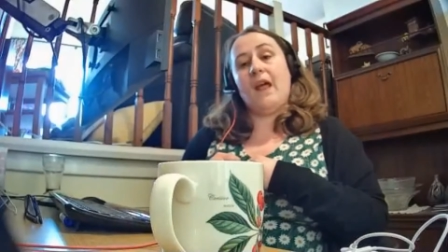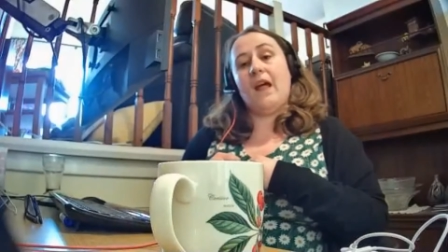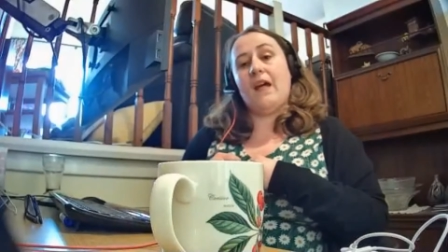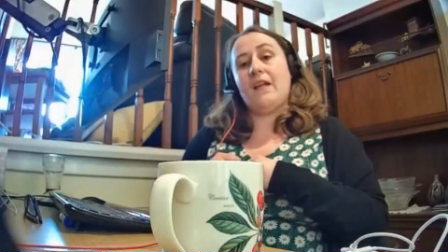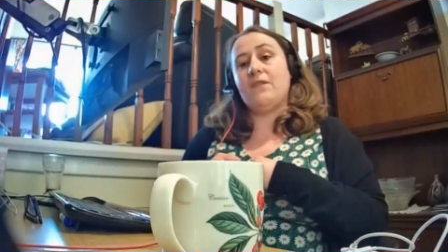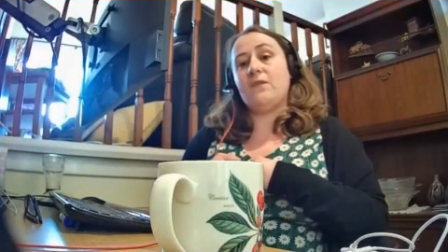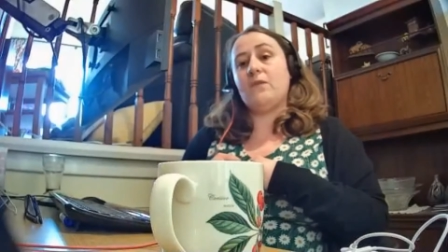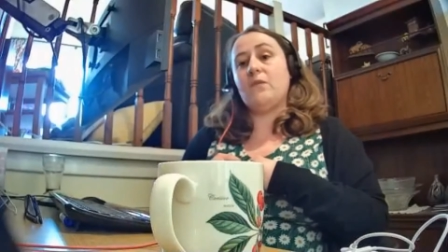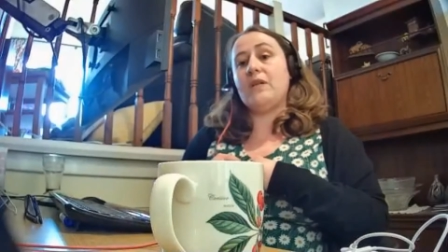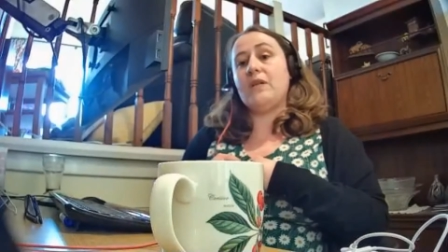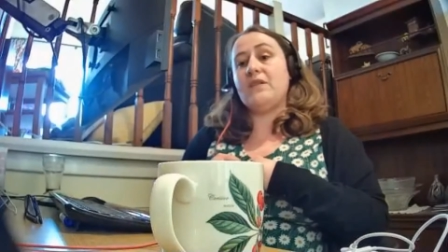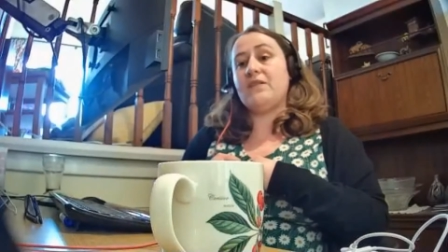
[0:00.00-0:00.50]

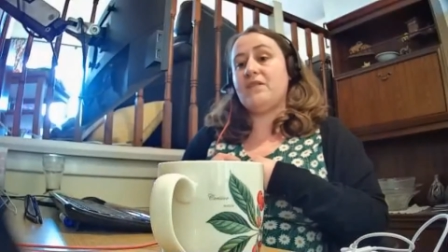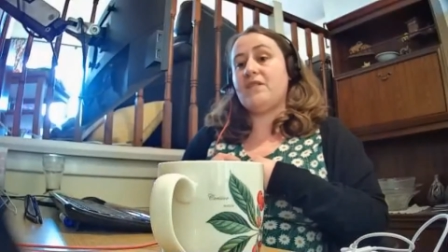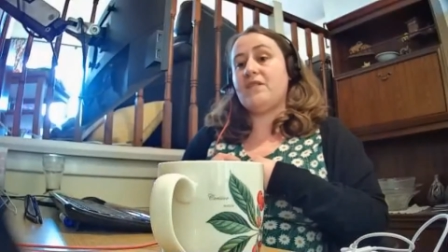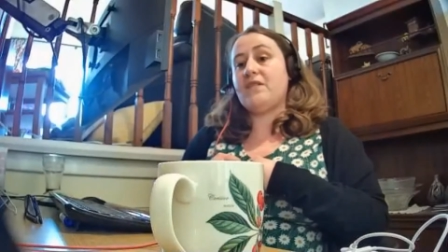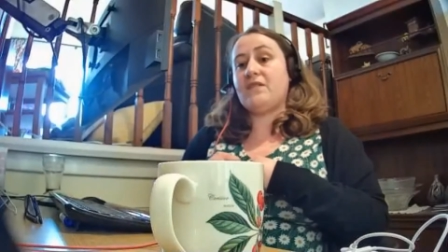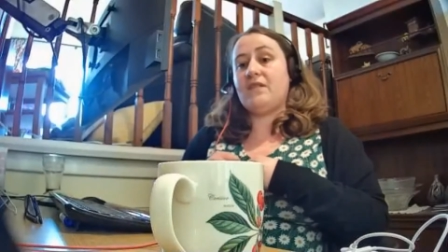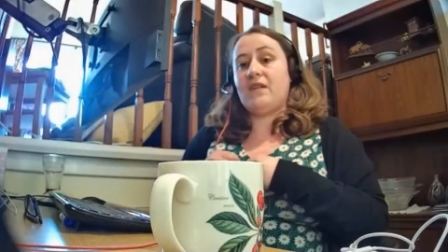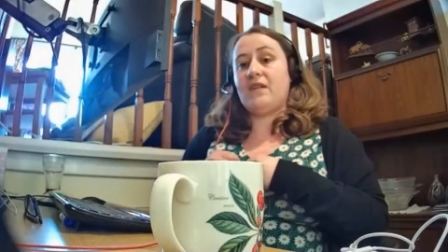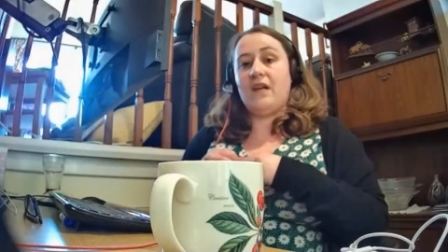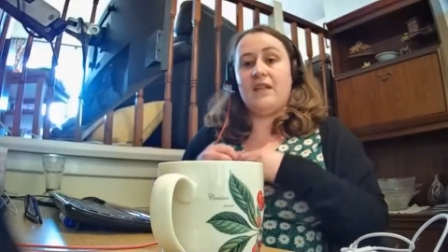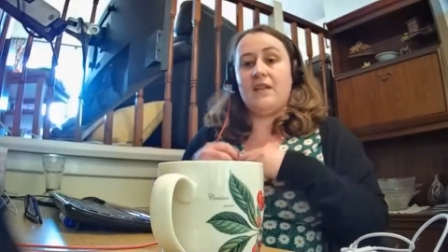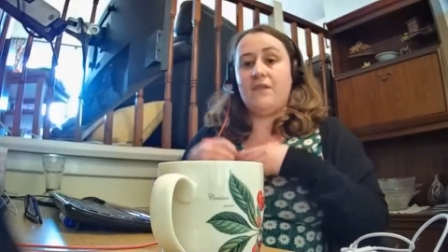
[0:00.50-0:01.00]
once
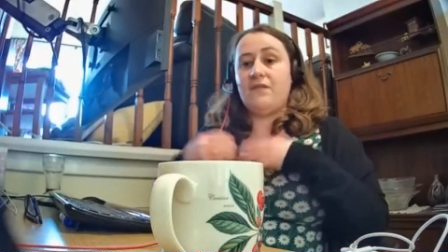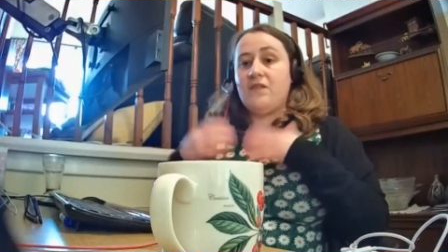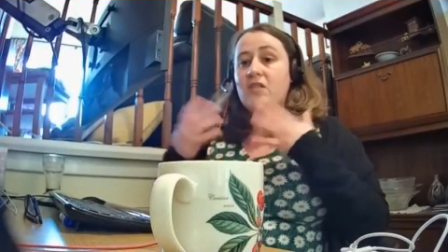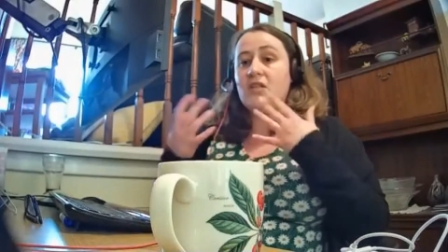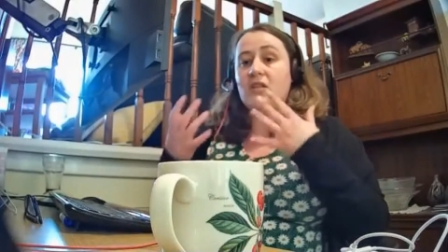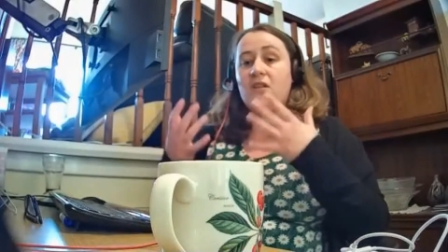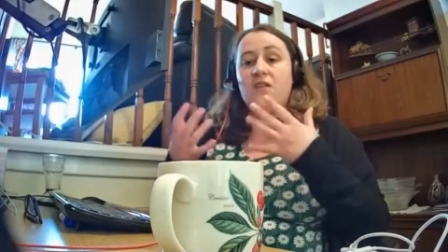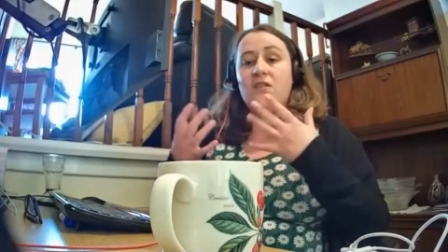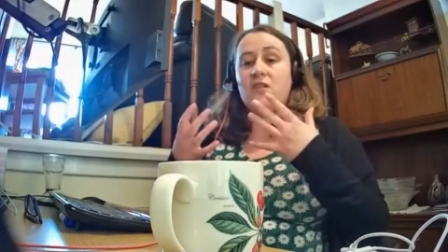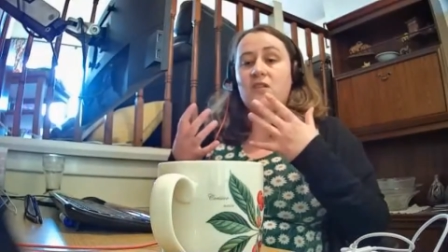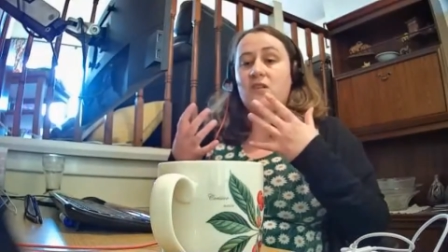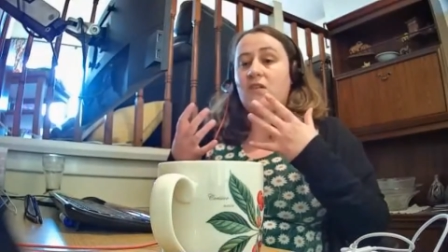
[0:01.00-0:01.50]
kind of
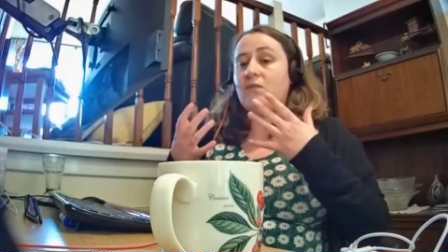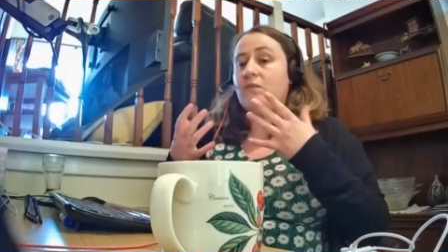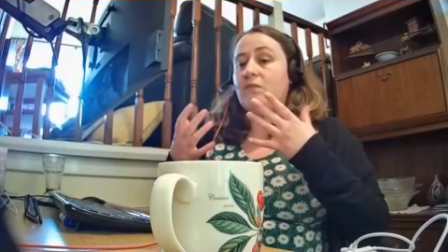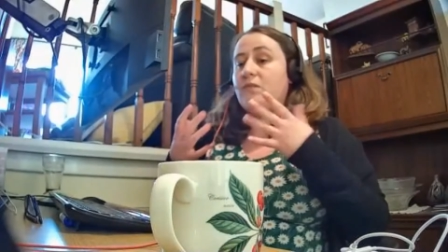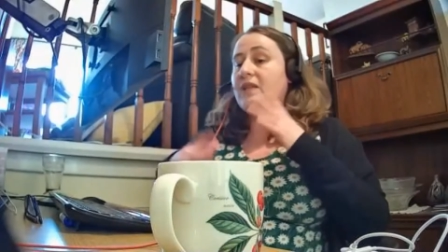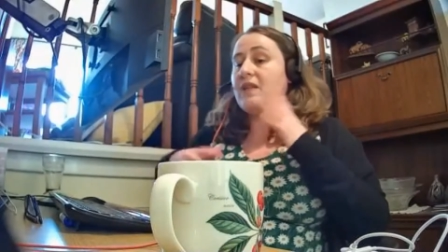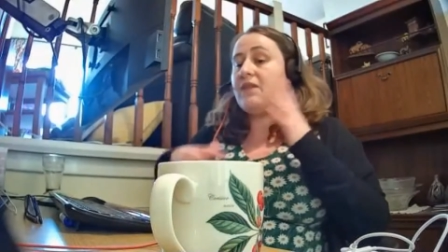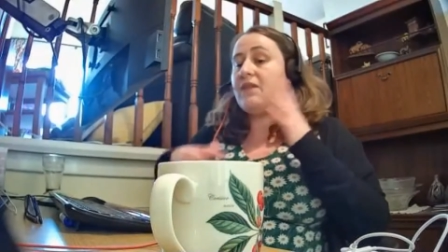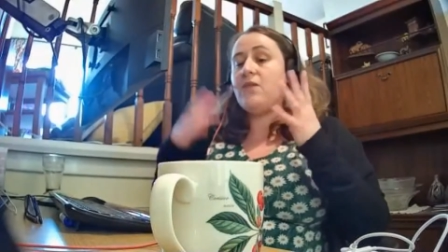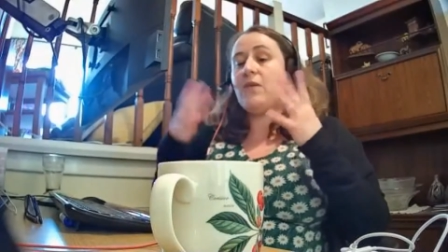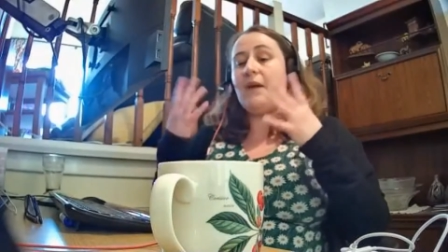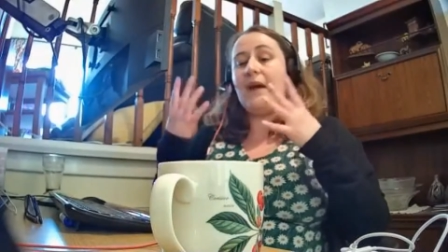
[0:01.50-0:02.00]
turned on, will
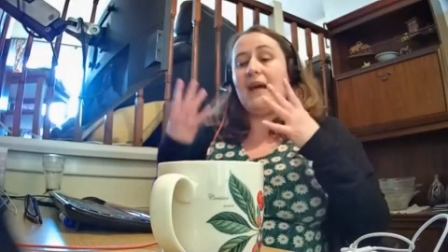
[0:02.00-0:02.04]
give you